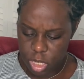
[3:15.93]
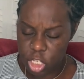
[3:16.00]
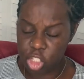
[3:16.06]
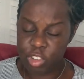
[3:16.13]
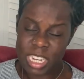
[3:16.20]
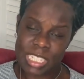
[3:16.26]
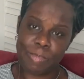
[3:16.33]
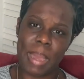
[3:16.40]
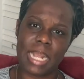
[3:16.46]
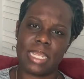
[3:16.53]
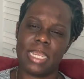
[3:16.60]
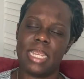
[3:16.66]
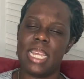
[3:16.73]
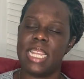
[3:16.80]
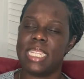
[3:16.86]
dress
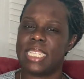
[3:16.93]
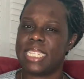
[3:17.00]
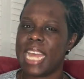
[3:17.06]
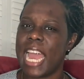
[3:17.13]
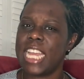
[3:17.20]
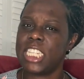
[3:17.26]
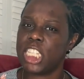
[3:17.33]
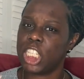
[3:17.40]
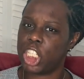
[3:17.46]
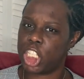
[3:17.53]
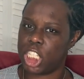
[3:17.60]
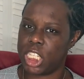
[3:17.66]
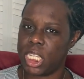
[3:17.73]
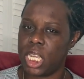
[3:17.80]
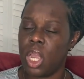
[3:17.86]
pattern in a size
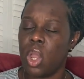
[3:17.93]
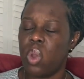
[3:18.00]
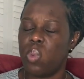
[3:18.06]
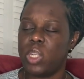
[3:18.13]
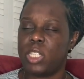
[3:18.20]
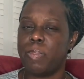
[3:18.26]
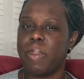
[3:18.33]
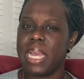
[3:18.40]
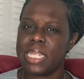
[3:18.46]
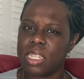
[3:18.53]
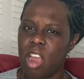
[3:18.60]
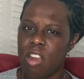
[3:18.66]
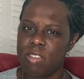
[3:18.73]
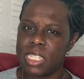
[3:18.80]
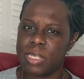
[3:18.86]
G, which best
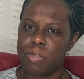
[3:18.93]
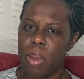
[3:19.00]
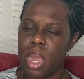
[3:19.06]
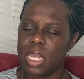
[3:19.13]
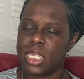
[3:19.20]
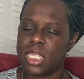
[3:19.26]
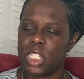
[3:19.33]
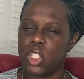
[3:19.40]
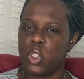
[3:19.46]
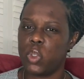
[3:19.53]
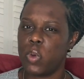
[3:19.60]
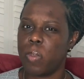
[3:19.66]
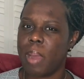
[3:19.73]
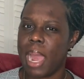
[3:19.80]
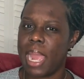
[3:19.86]
corresponds
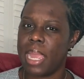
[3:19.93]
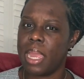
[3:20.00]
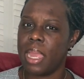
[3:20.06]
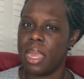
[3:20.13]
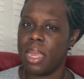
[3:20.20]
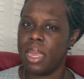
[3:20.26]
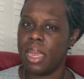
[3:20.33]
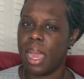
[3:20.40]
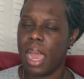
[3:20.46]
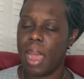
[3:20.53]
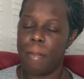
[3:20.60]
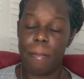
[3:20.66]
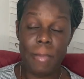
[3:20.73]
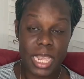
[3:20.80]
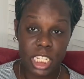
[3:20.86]
to my
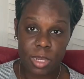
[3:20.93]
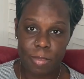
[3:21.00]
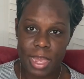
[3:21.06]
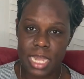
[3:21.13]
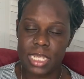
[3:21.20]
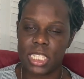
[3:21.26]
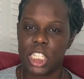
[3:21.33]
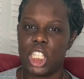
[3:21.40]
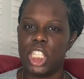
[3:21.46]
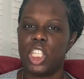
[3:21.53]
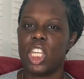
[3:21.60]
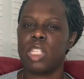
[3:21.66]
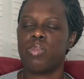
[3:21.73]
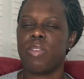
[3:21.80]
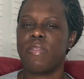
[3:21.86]
measurements. She
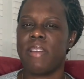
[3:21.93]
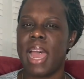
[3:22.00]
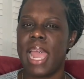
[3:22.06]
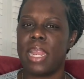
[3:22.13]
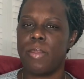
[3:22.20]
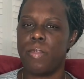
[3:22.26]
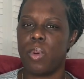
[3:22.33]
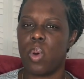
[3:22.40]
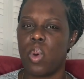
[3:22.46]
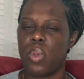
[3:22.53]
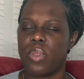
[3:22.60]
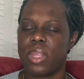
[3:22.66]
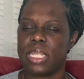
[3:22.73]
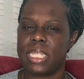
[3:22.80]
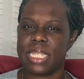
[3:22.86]
does provide
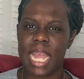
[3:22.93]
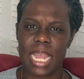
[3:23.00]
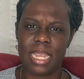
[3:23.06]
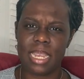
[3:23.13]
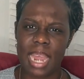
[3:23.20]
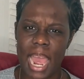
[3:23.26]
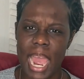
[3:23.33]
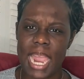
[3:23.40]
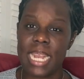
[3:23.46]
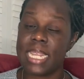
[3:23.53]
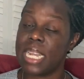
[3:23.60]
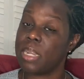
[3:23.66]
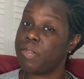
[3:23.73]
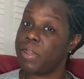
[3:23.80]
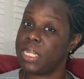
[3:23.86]
both standard height
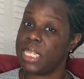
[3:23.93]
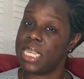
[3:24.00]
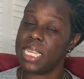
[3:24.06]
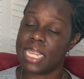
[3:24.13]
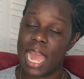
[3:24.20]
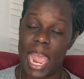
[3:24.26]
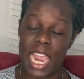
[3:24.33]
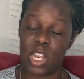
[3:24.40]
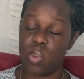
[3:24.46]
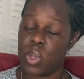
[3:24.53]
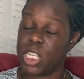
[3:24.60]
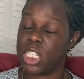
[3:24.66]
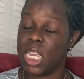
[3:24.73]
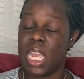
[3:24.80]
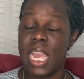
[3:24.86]
and a petite height,
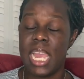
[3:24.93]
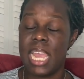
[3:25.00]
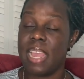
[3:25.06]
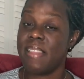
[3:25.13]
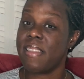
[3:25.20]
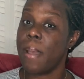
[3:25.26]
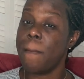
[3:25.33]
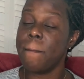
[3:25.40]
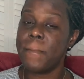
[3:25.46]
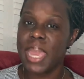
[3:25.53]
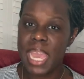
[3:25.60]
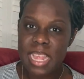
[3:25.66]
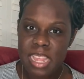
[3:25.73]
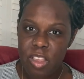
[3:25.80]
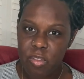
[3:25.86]
which is
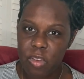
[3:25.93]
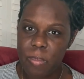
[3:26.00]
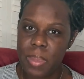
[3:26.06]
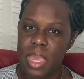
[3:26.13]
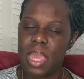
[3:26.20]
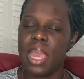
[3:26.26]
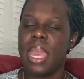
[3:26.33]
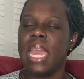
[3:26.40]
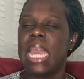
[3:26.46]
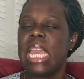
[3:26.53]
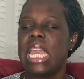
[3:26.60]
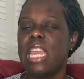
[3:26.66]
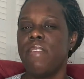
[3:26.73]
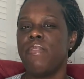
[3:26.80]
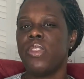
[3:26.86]
amazing for me.
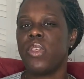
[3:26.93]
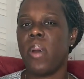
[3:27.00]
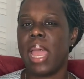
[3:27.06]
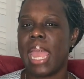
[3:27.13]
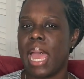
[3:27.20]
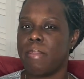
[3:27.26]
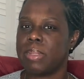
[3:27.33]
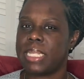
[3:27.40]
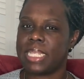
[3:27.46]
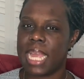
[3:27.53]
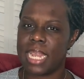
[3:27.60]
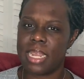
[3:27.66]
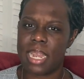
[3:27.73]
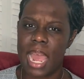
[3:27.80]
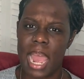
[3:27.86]
Even though I am a
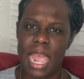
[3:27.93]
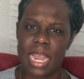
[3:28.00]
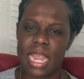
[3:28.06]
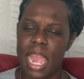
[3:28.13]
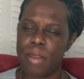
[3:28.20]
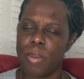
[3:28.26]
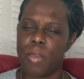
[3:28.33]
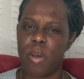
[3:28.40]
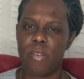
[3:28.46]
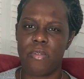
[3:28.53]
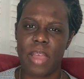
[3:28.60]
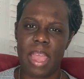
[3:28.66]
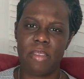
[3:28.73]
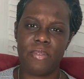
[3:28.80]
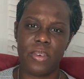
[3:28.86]
standard height, I'm about
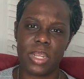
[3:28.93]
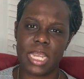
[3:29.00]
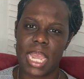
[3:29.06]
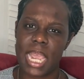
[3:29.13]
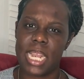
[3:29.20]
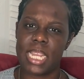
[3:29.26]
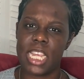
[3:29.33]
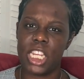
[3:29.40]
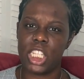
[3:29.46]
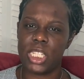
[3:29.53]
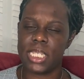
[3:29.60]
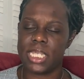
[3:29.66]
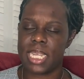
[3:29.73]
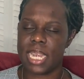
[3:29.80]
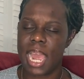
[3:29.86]
5'8"
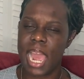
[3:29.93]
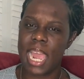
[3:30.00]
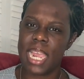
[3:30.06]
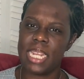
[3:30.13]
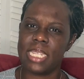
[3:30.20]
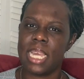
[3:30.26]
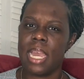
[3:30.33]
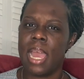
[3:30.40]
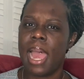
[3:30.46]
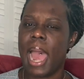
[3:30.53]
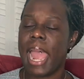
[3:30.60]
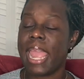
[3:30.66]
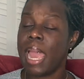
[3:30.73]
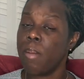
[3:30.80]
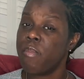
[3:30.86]
in height,
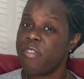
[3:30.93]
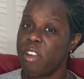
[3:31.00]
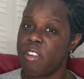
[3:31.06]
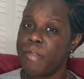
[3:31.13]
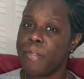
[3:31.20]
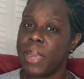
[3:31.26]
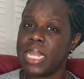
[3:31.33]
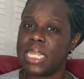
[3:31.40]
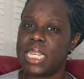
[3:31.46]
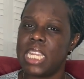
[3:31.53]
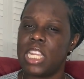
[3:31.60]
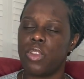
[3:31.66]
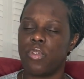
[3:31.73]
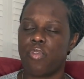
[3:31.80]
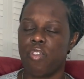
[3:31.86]
I am very
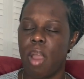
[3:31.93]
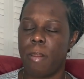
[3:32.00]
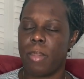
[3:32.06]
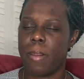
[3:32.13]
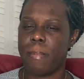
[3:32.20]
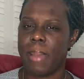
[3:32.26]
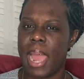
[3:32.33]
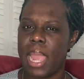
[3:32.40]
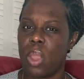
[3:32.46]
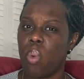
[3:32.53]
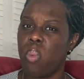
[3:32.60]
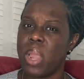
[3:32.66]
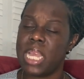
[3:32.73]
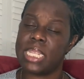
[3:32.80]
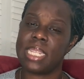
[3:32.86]
petite from my
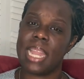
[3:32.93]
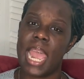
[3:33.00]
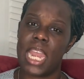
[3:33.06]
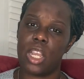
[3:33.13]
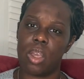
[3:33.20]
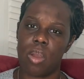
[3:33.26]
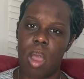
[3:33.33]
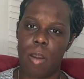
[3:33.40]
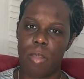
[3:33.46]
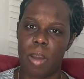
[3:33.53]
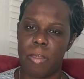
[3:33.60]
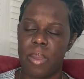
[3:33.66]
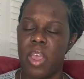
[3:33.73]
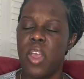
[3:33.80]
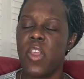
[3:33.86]
waistline come
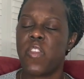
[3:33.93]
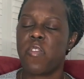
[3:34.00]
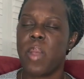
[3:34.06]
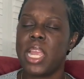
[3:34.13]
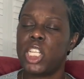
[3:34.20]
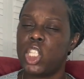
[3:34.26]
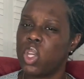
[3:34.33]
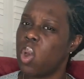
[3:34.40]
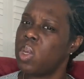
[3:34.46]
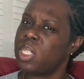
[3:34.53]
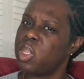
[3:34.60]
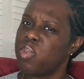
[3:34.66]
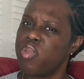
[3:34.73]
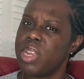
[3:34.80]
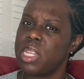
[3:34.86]
up. So I chose
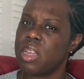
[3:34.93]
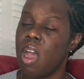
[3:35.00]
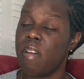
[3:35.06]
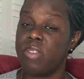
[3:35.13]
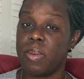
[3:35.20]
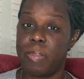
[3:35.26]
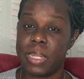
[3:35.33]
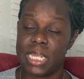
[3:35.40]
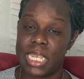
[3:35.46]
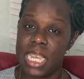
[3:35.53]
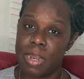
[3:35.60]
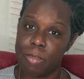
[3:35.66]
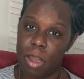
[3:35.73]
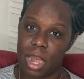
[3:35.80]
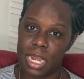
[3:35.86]
to print off the
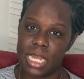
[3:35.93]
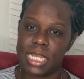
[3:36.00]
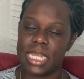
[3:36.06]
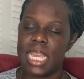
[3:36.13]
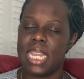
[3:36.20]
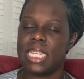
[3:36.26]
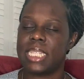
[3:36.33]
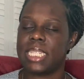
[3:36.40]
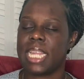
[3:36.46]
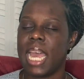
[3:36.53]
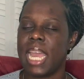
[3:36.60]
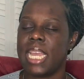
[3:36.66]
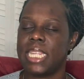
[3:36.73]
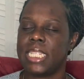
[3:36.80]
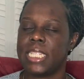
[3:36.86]
petite bodice in a
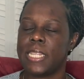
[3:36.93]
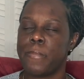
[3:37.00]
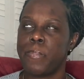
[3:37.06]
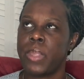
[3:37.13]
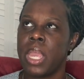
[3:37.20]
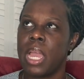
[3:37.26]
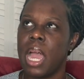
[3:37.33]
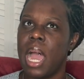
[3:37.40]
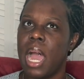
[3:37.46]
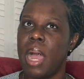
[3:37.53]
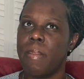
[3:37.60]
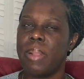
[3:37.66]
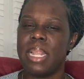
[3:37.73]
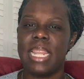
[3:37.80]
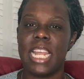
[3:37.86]
size
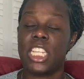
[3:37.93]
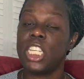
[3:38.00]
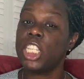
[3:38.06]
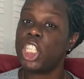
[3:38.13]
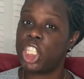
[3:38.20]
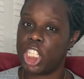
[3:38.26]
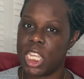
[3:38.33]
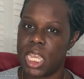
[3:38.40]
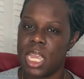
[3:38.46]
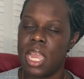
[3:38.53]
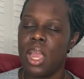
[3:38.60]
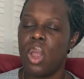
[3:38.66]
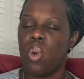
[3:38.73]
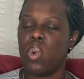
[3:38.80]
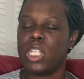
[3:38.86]
letter G,
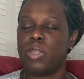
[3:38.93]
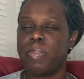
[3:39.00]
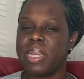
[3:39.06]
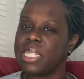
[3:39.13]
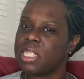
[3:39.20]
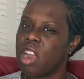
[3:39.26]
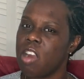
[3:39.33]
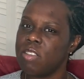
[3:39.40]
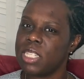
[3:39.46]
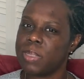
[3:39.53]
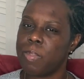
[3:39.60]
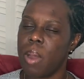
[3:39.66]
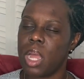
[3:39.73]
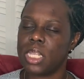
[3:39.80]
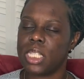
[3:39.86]
which best
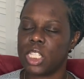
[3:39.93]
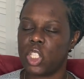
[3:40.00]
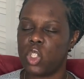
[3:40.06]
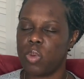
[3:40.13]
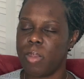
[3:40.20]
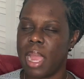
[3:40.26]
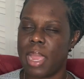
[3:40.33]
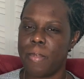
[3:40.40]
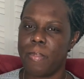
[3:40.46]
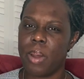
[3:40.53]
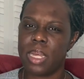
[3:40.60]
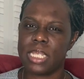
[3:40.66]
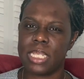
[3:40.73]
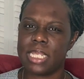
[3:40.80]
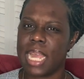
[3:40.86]
corresponds to my
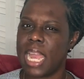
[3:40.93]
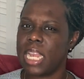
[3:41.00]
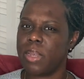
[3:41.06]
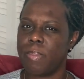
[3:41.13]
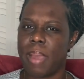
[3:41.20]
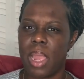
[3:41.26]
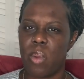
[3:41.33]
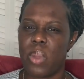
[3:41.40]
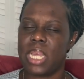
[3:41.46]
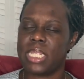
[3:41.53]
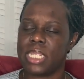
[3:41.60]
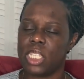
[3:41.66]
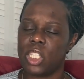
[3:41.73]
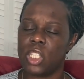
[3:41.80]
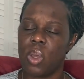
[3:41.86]
bust and my
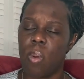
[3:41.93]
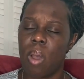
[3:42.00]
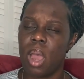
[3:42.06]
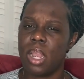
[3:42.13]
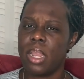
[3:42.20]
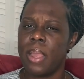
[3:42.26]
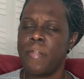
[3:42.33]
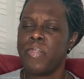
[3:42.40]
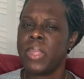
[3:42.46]
waist and so on.